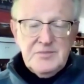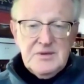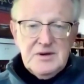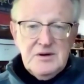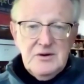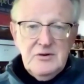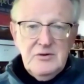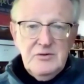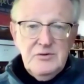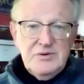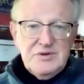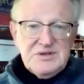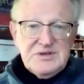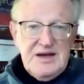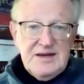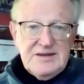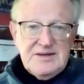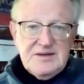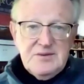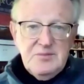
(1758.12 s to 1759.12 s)
who
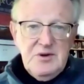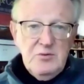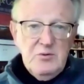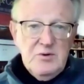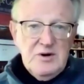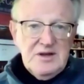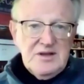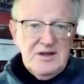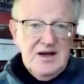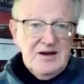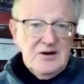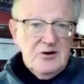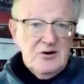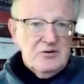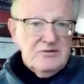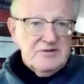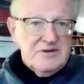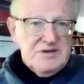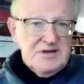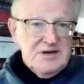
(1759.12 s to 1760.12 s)
said to me one night
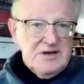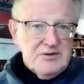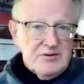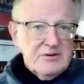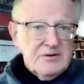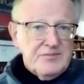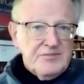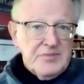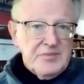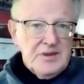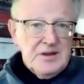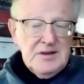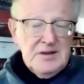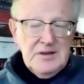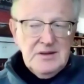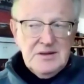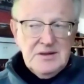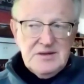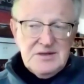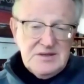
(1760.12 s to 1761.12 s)
over dinner,
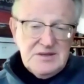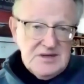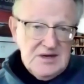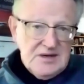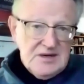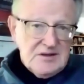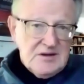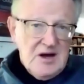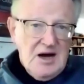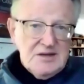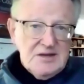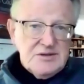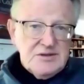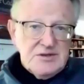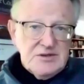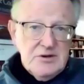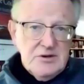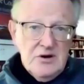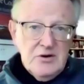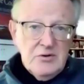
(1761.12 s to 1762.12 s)
since I had gotten to
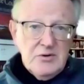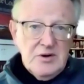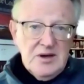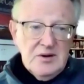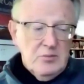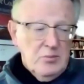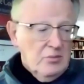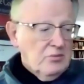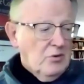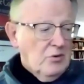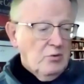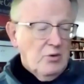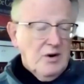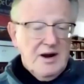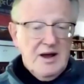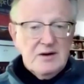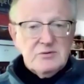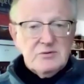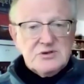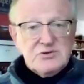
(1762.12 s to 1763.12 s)
know him when
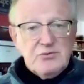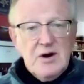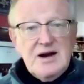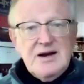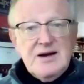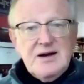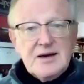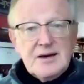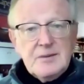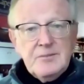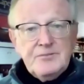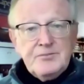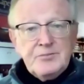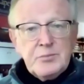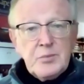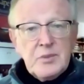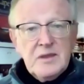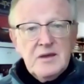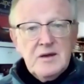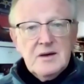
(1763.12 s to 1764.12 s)
I was writing
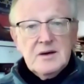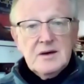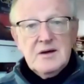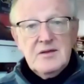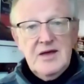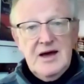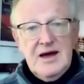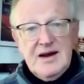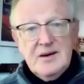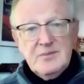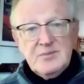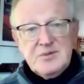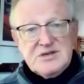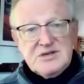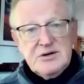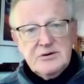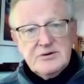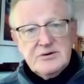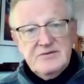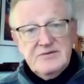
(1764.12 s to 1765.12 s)
uh, that
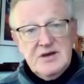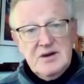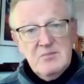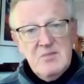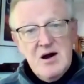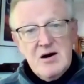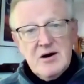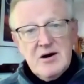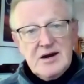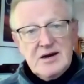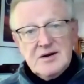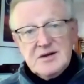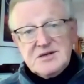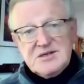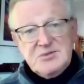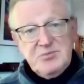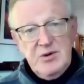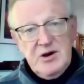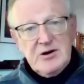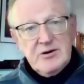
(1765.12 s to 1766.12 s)
episode of The American
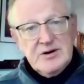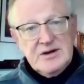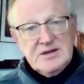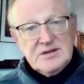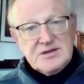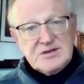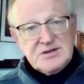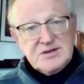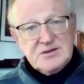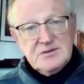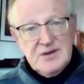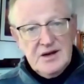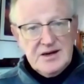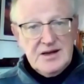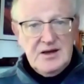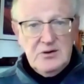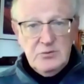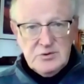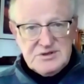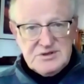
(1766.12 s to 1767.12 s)
Experience, and
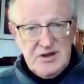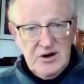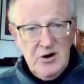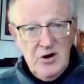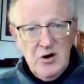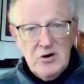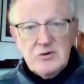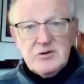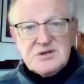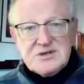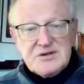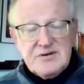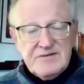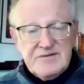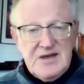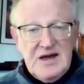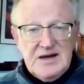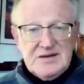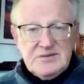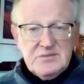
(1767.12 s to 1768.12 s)
he was the host of
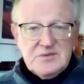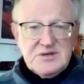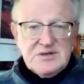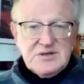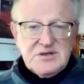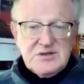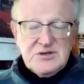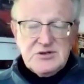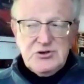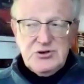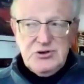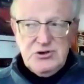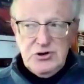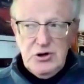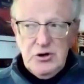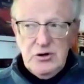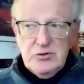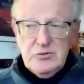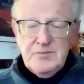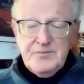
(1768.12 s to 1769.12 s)
that
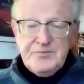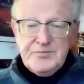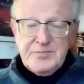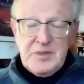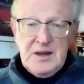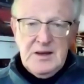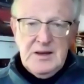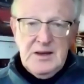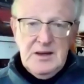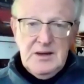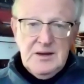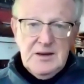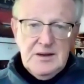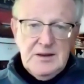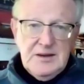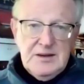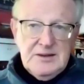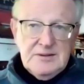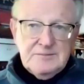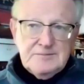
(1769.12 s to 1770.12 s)
show.
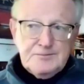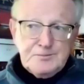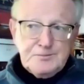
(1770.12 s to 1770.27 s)
Uh,